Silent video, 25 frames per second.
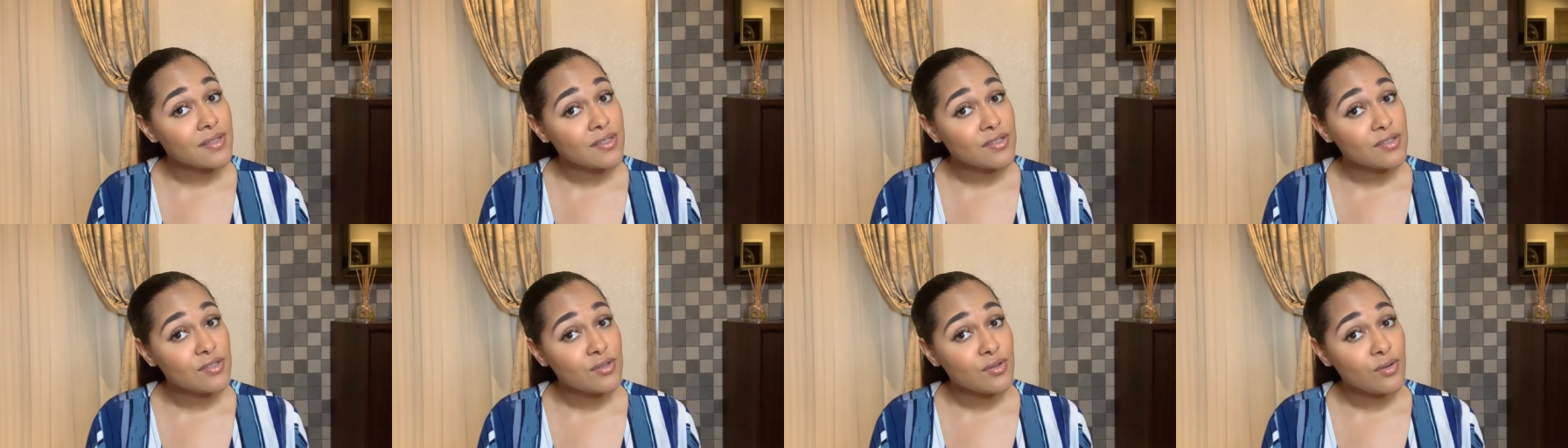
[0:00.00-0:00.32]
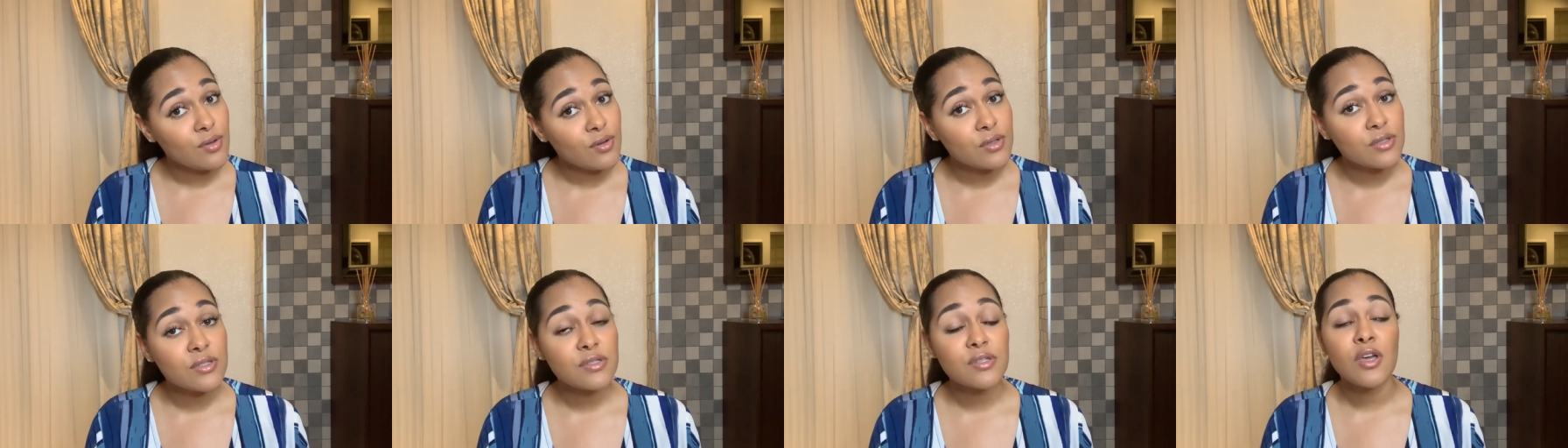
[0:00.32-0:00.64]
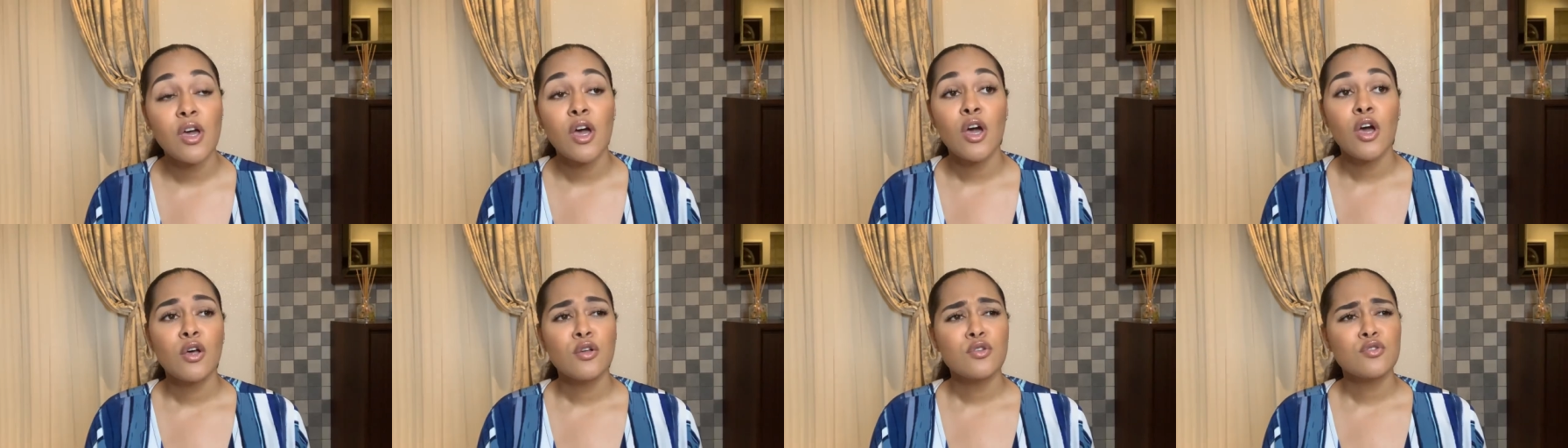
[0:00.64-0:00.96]
it's yours
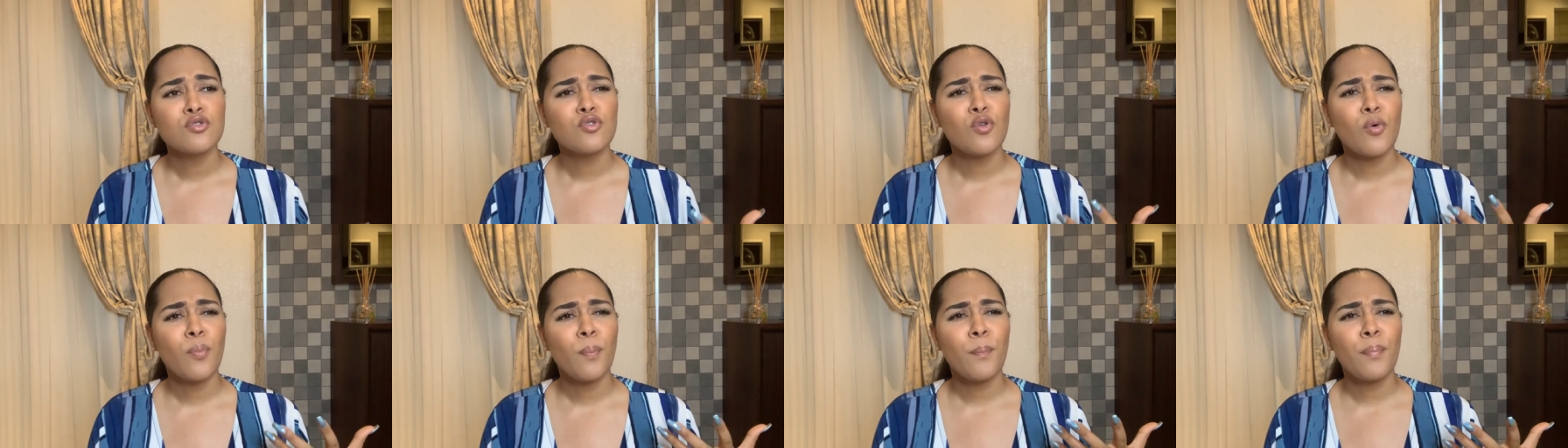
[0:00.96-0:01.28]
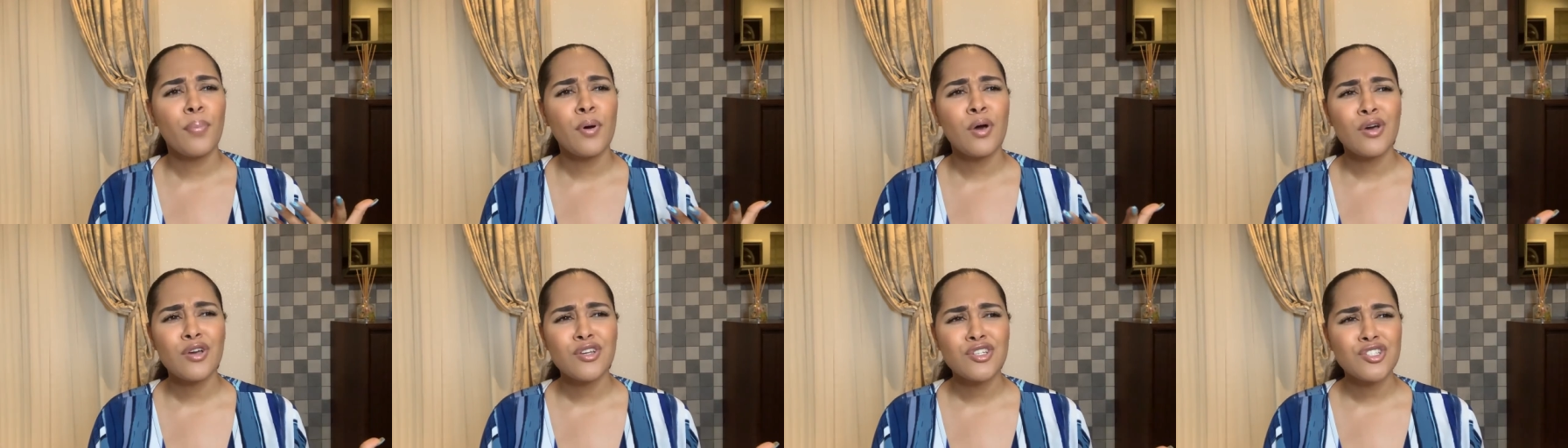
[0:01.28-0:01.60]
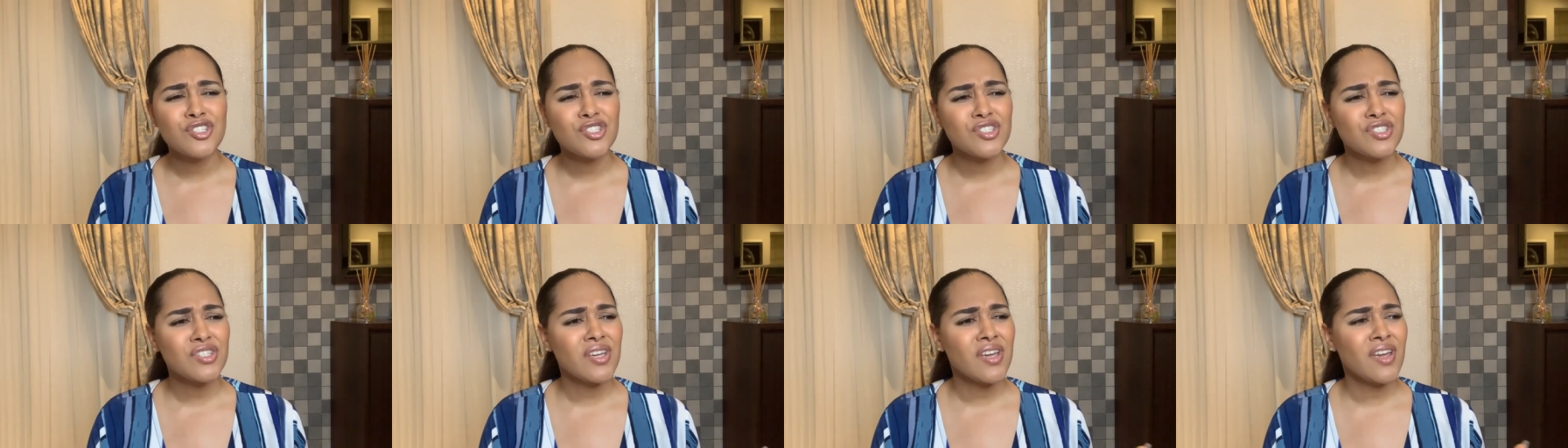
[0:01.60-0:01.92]
so
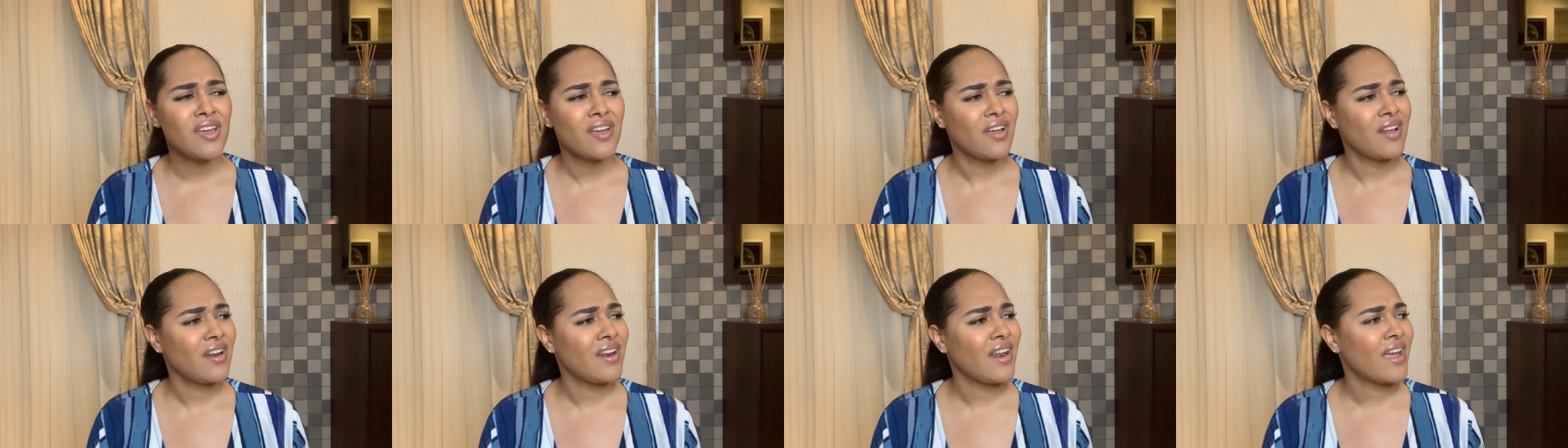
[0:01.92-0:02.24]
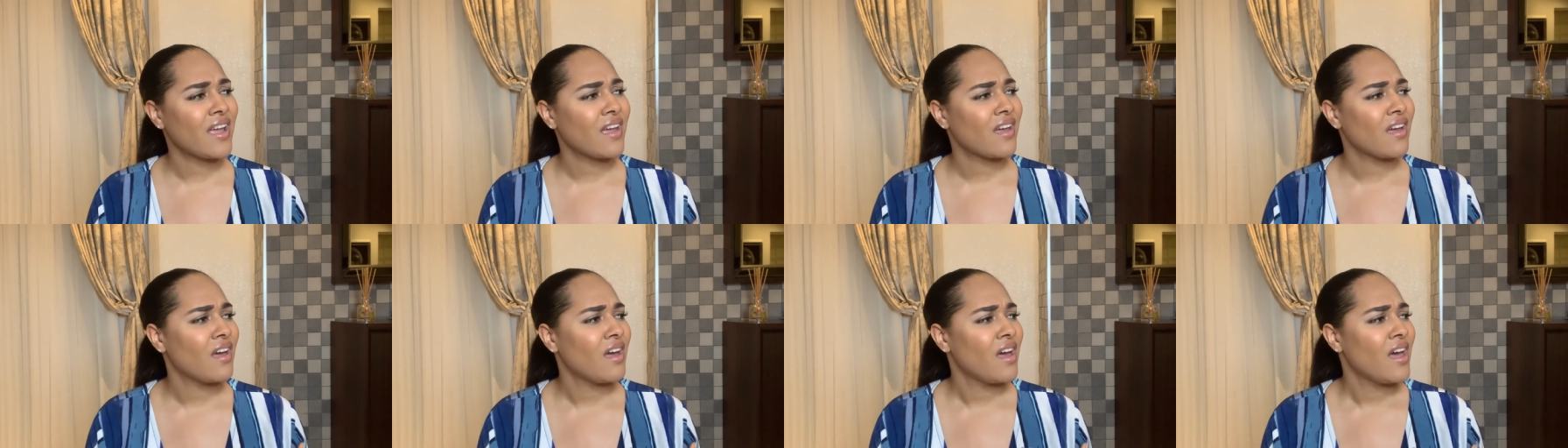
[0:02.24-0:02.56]
push it like